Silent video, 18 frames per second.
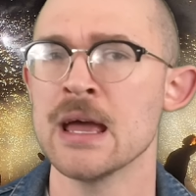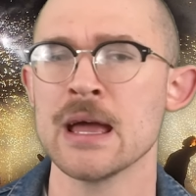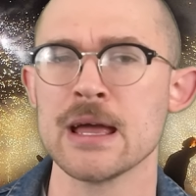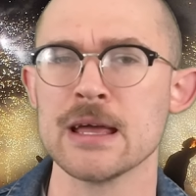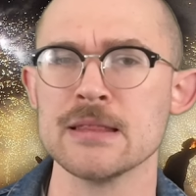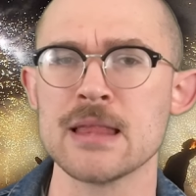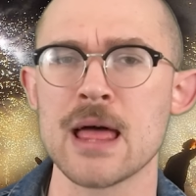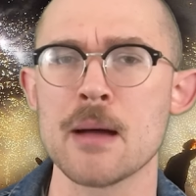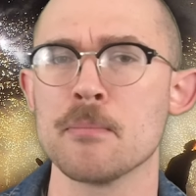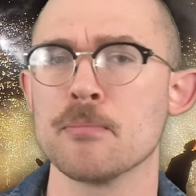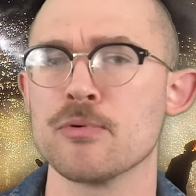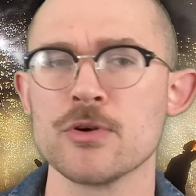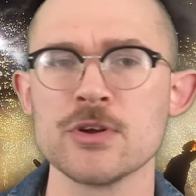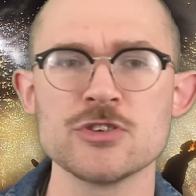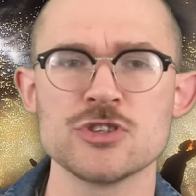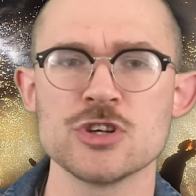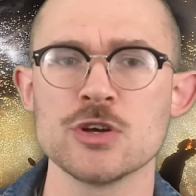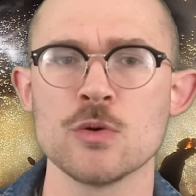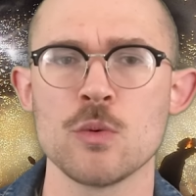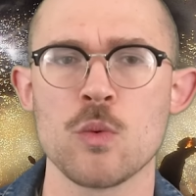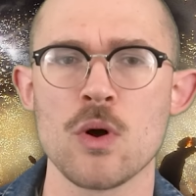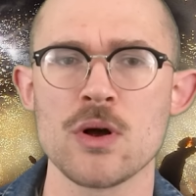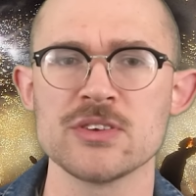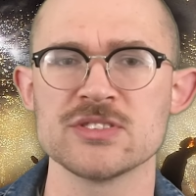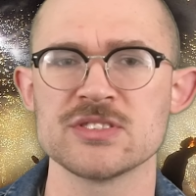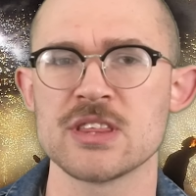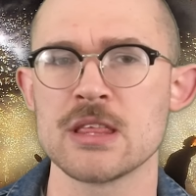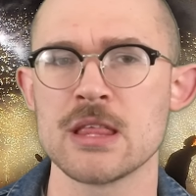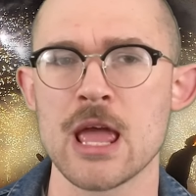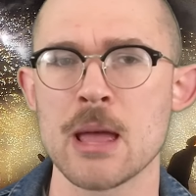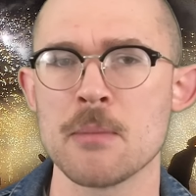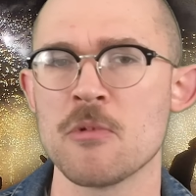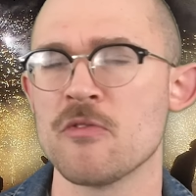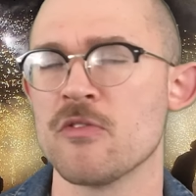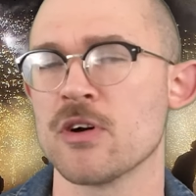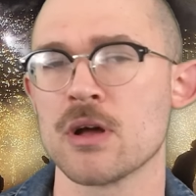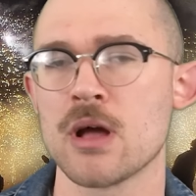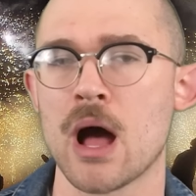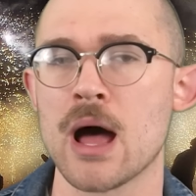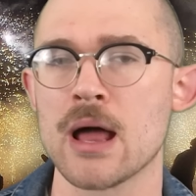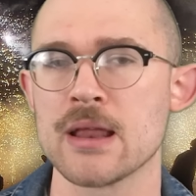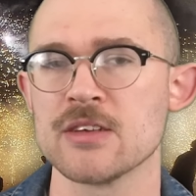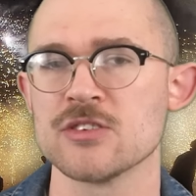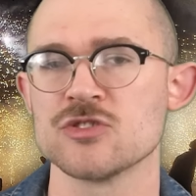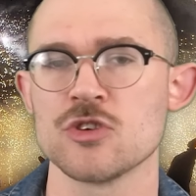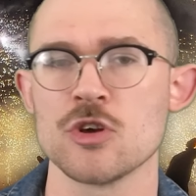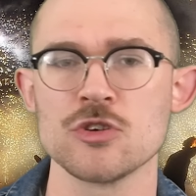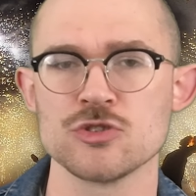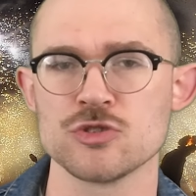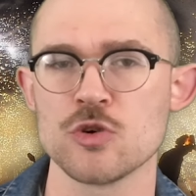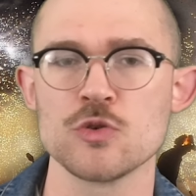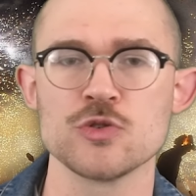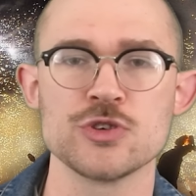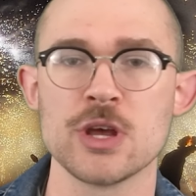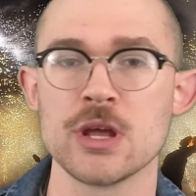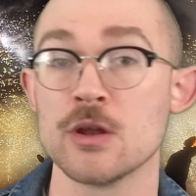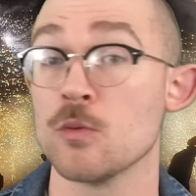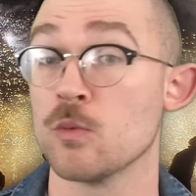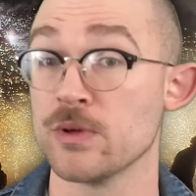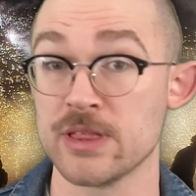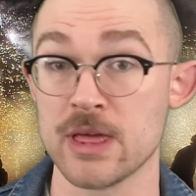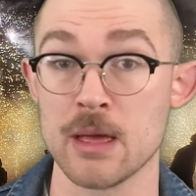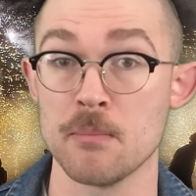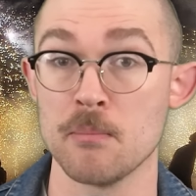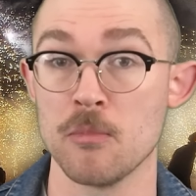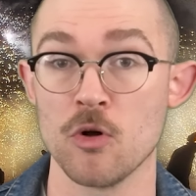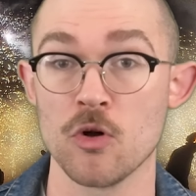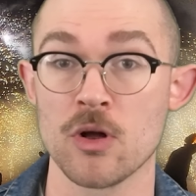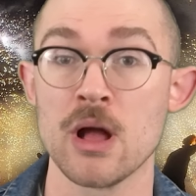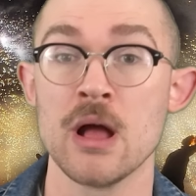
in that Bridget was the name of a goddess associated with Imbolc,